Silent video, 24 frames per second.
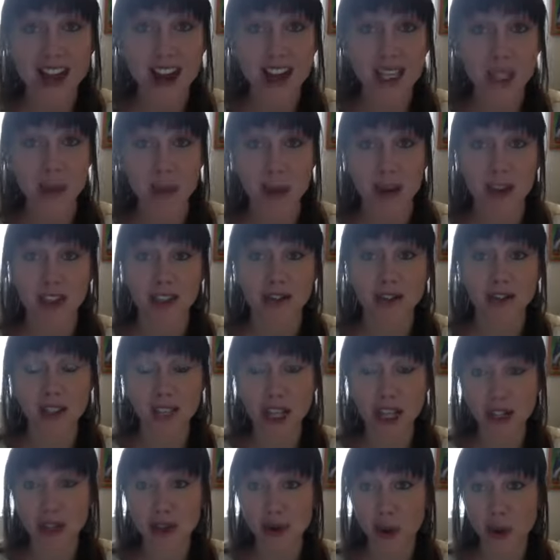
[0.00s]
aspect of
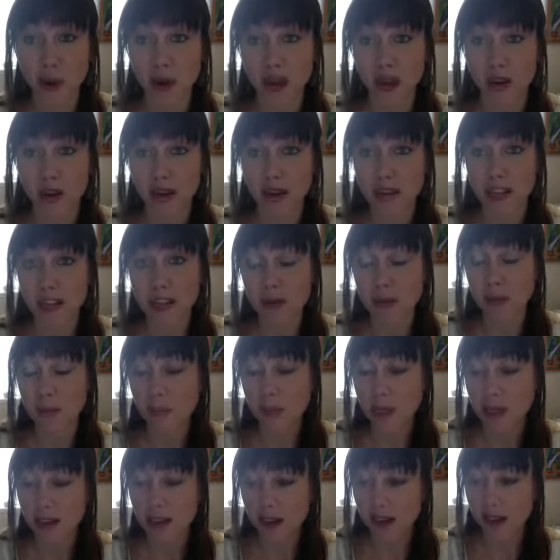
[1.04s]
essential oils, and
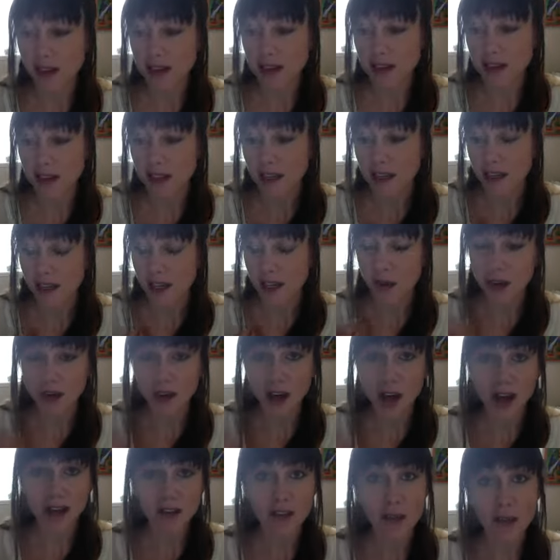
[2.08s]
because a
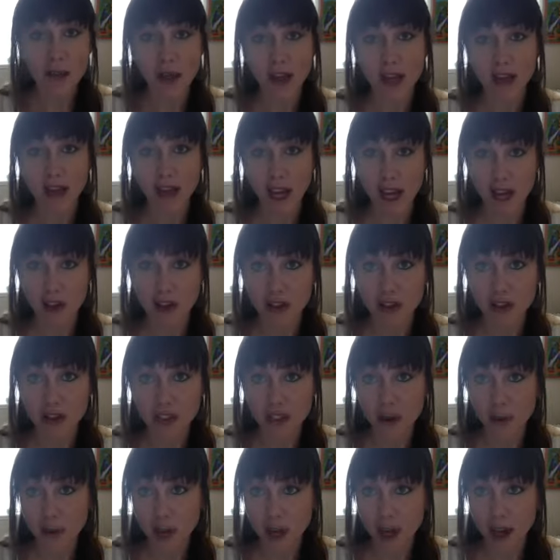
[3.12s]
lot of the medications
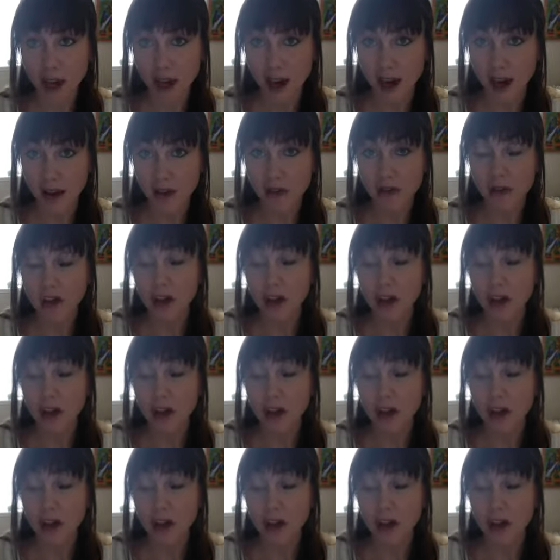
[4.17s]
that we have